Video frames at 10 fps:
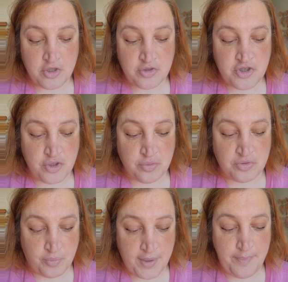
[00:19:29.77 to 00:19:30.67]
to
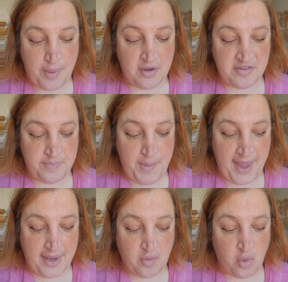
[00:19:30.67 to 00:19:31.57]
3 parts
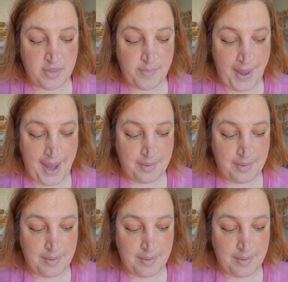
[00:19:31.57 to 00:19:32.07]
paint, or the paint